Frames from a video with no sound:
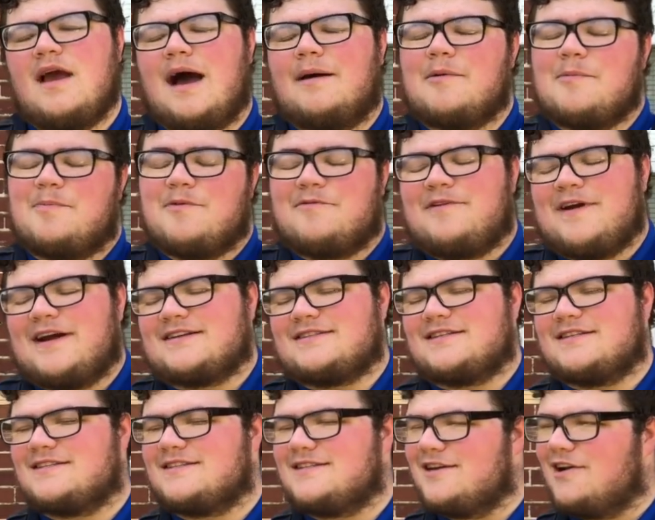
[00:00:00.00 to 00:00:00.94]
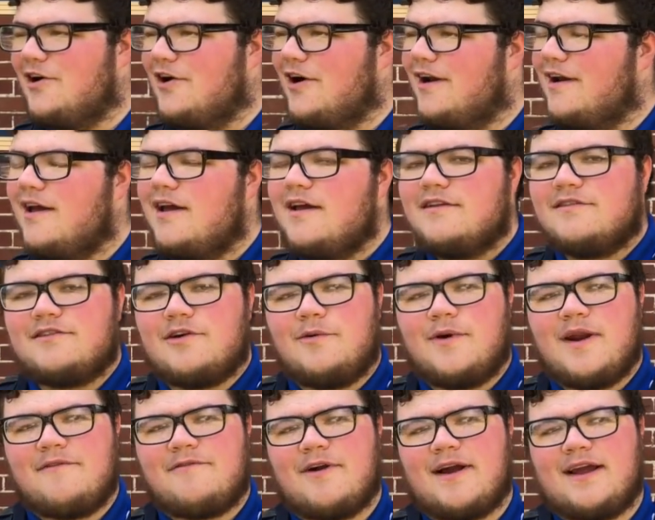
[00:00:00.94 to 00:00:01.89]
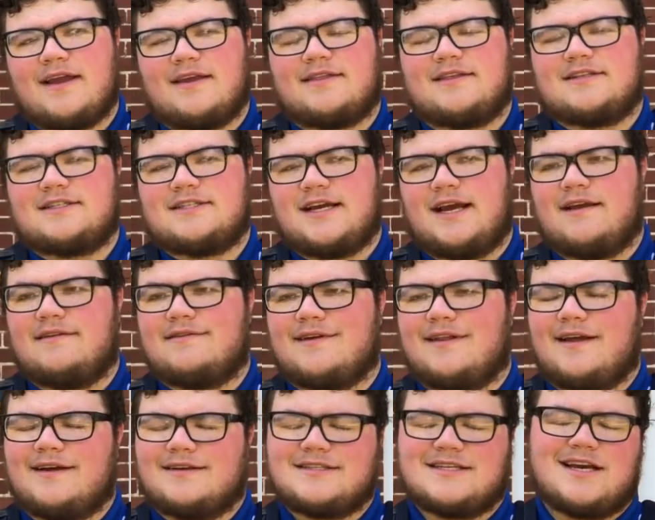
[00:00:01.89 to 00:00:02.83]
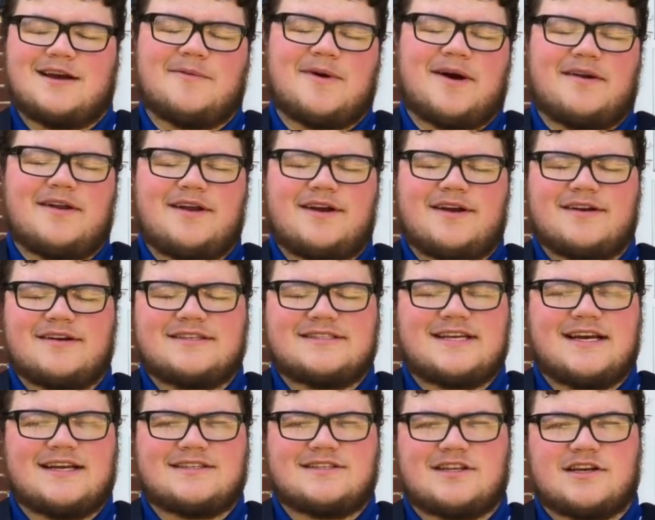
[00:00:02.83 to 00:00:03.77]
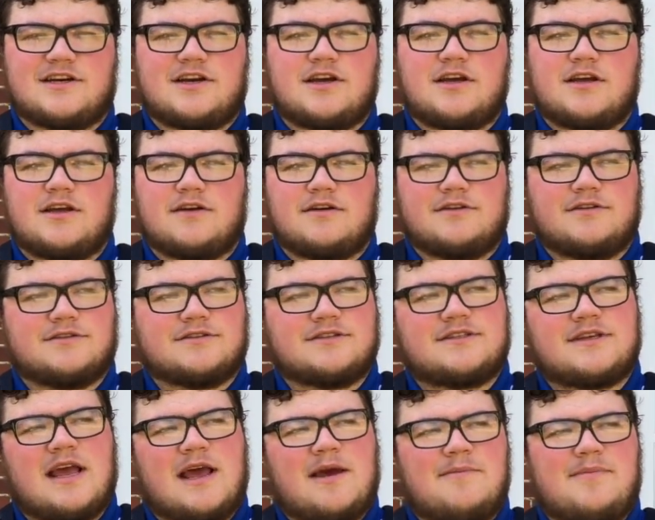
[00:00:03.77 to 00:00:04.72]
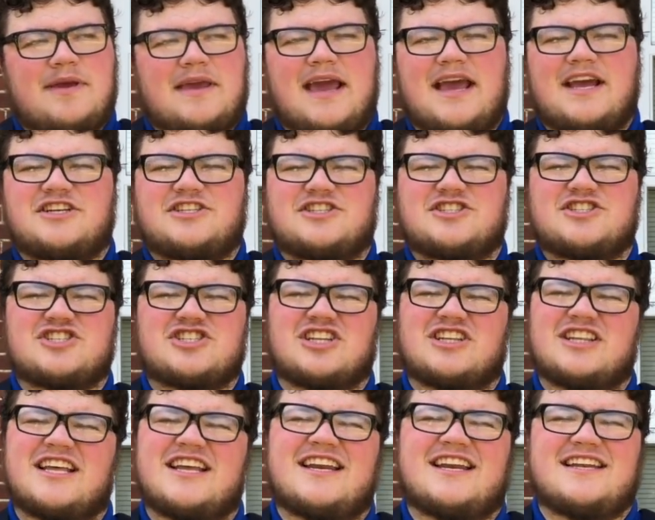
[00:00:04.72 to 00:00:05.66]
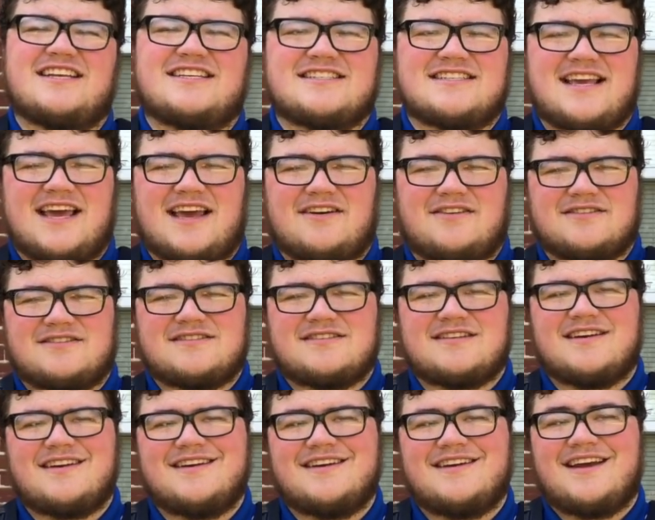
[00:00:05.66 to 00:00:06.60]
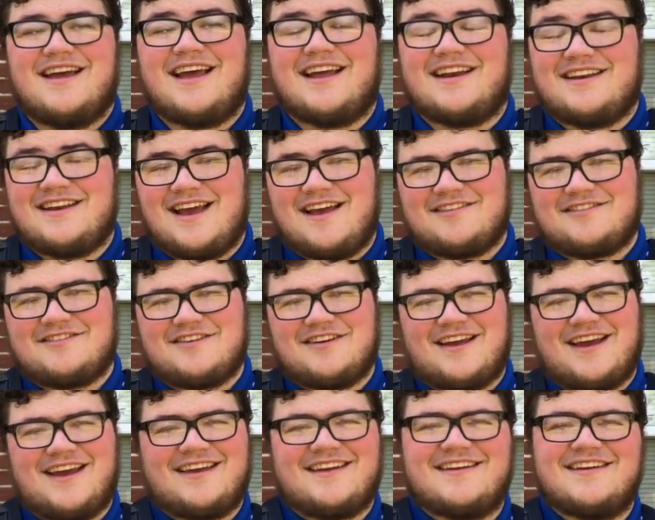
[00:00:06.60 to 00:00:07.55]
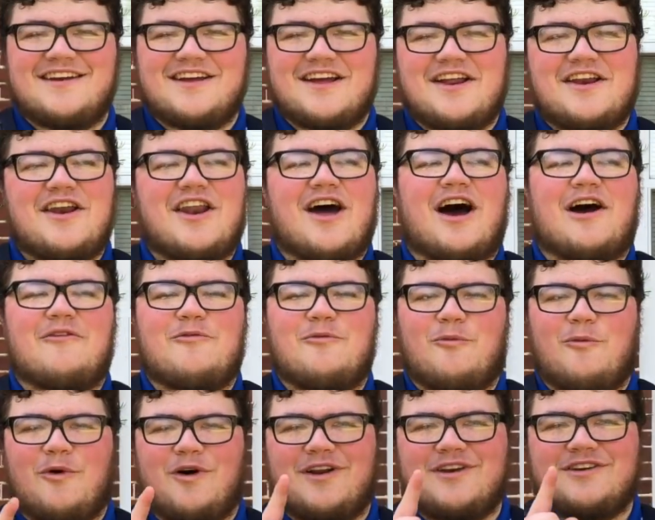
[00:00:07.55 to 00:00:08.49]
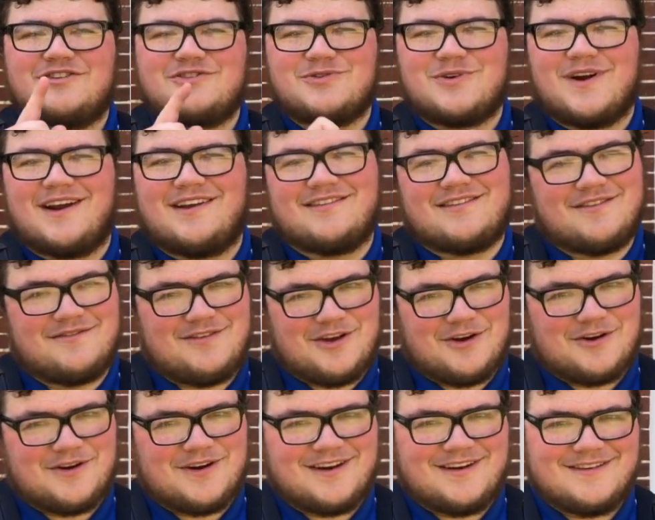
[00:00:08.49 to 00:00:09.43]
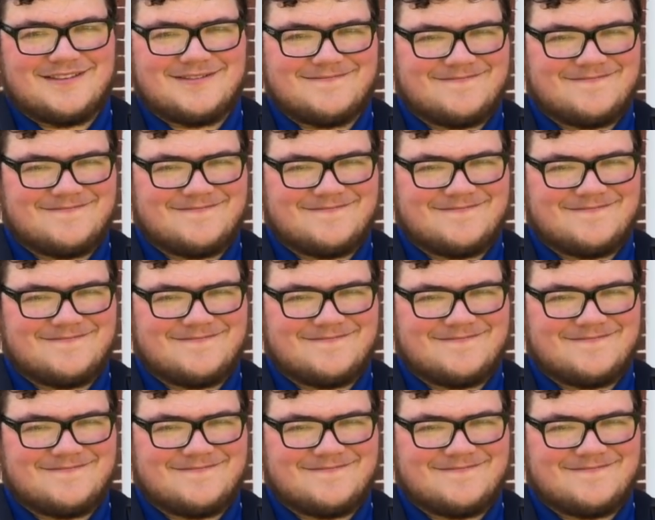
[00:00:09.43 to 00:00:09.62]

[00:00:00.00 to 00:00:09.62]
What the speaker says: I'm a perfectionist at heart, so whenever I get the chance, I like to come out here and test the Kugel's pH and salinity scales. And yesterday, not one trace of urine.